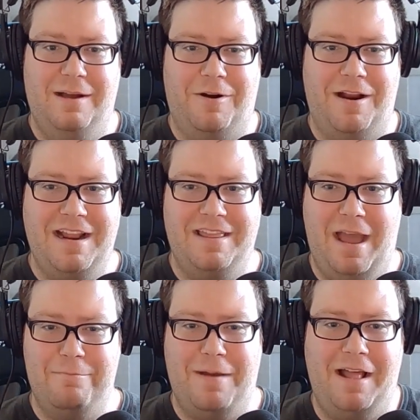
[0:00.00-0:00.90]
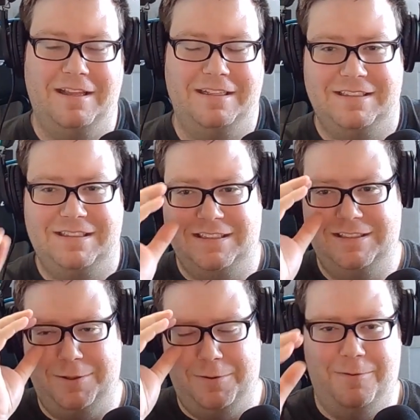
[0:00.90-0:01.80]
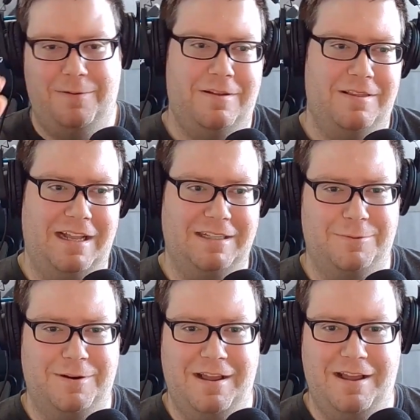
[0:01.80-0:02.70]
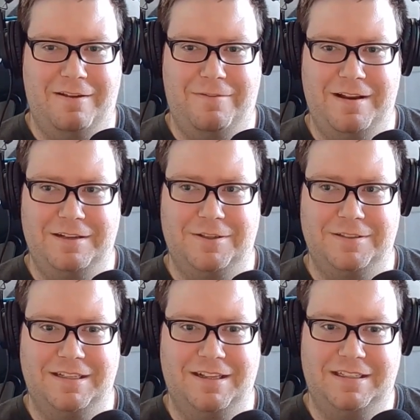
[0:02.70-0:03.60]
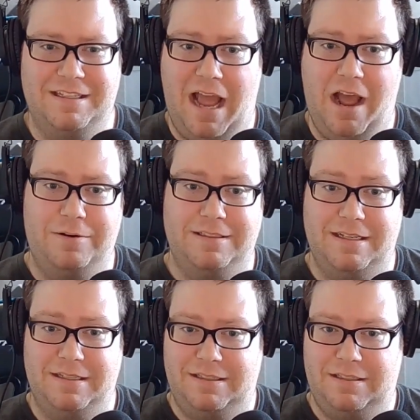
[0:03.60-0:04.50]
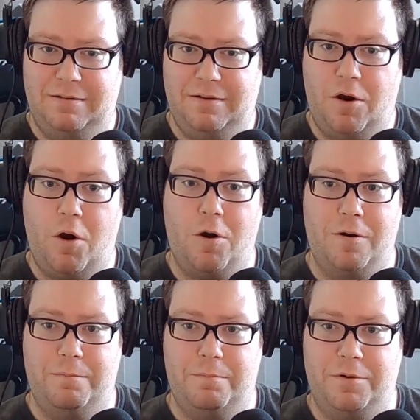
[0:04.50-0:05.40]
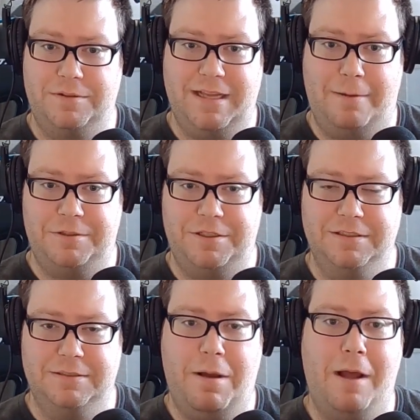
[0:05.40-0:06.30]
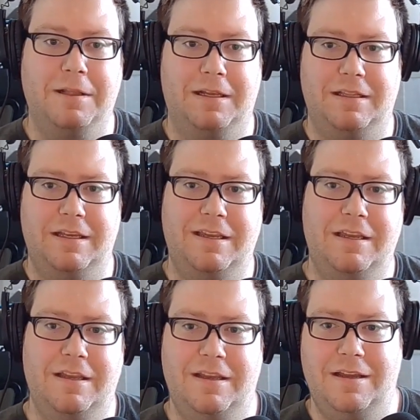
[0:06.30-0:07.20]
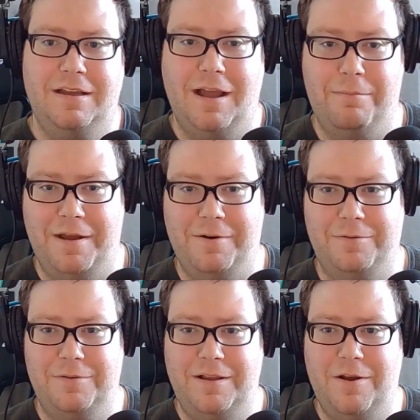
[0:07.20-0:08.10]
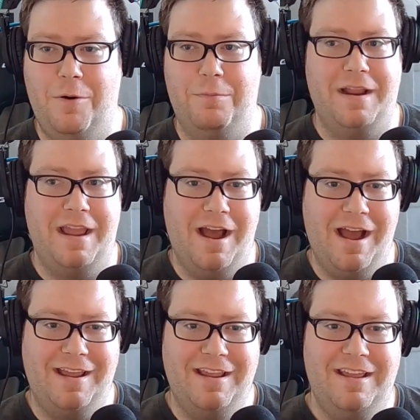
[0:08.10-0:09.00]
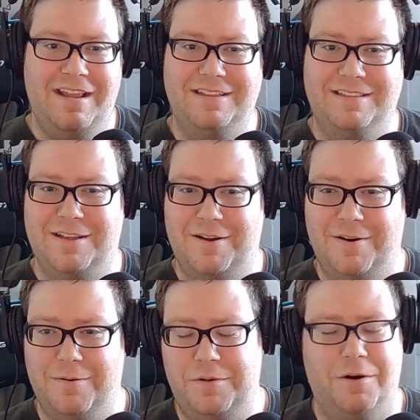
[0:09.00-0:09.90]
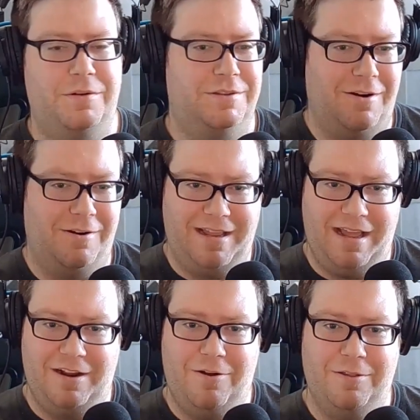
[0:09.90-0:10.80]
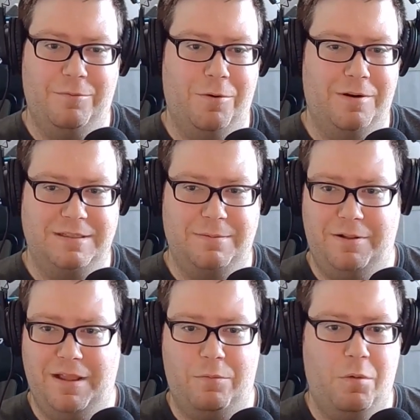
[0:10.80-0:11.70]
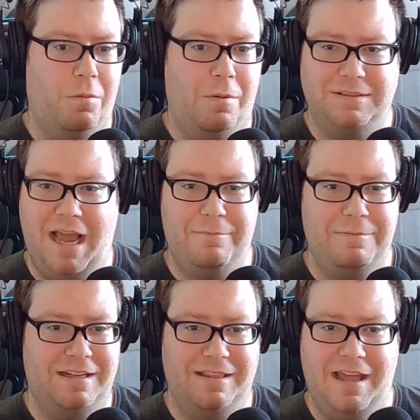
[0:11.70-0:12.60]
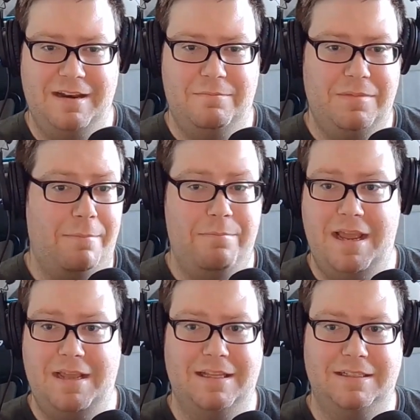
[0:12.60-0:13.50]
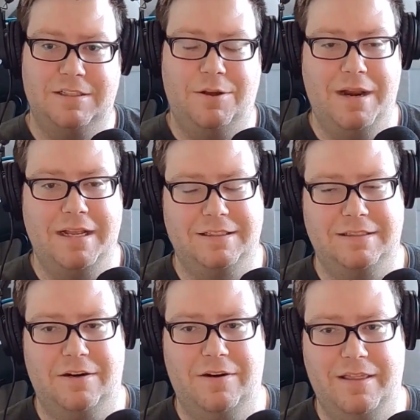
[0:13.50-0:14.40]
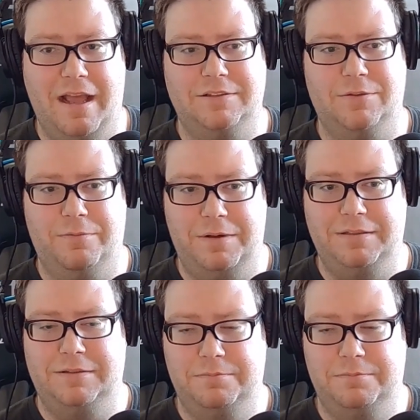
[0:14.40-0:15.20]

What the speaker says: right? In that balance. So that's what I find interesting. Like, how does this hurt perceptions publicly about OpenAI? Is there, you start getting all the worries about like, well, what was happening that made this so necessary and that sort of piece.